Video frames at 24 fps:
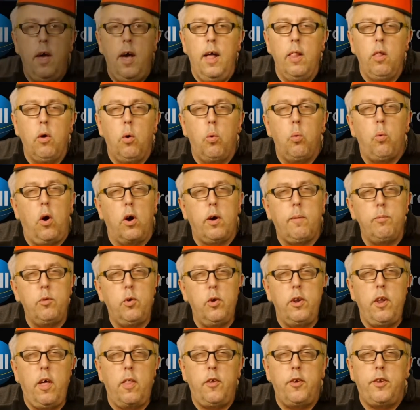Hello, welcome
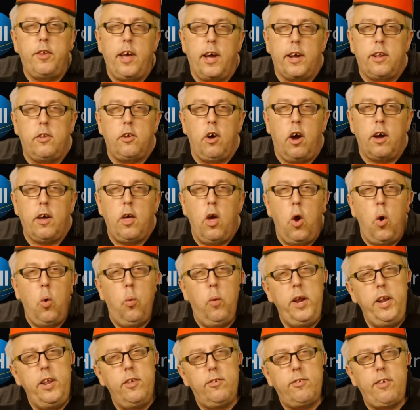to another Tech Talk.
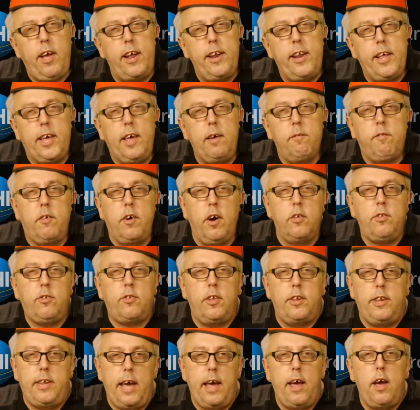We decided to give Gus
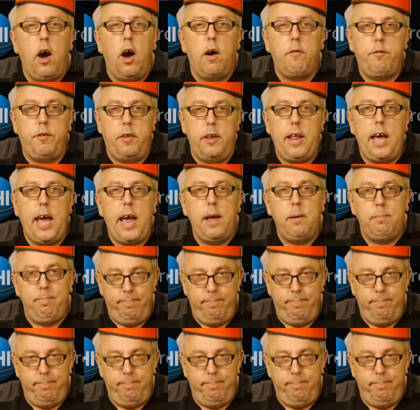the day off today.